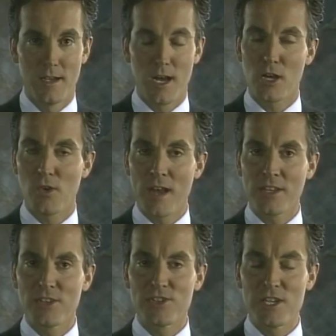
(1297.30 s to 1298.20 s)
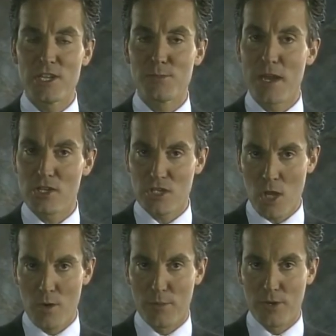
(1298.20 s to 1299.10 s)
A chronic disease may
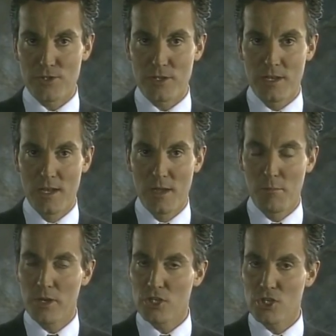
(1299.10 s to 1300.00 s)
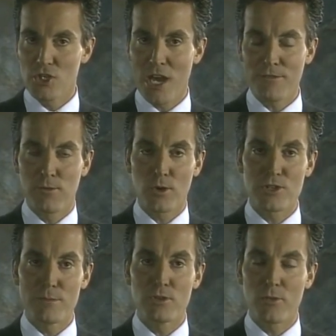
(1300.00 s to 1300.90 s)
slow a person, but it should not
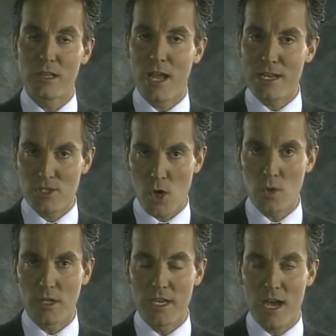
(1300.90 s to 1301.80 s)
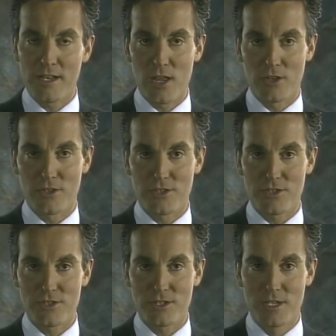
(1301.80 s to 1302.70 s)
force him to rely totally on
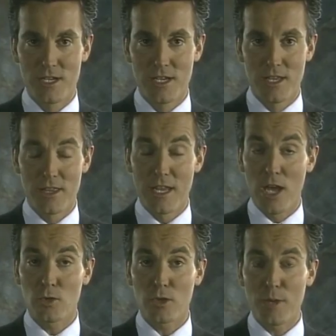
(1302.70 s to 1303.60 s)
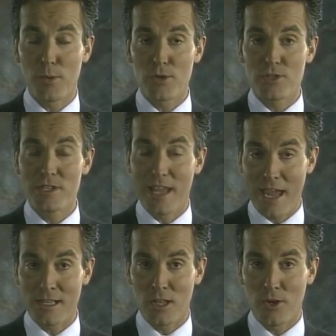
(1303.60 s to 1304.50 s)
others. The elderly person
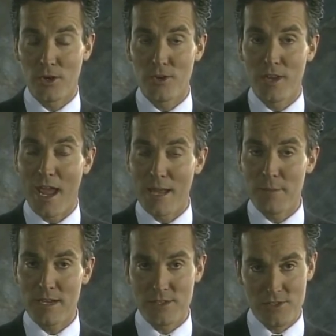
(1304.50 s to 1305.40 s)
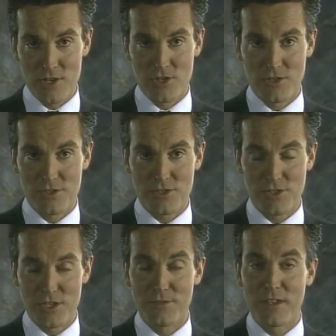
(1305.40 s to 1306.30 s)
can learn and make
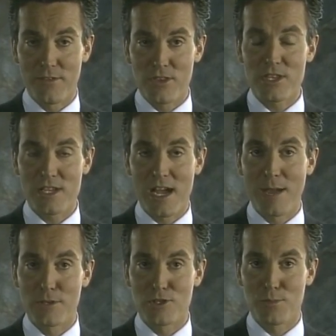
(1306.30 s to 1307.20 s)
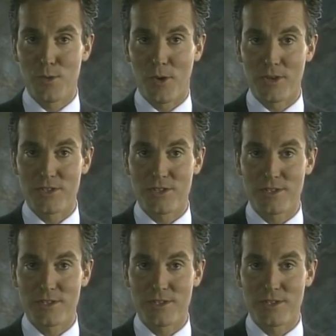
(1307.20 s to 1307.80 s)
decisions if given the time and support.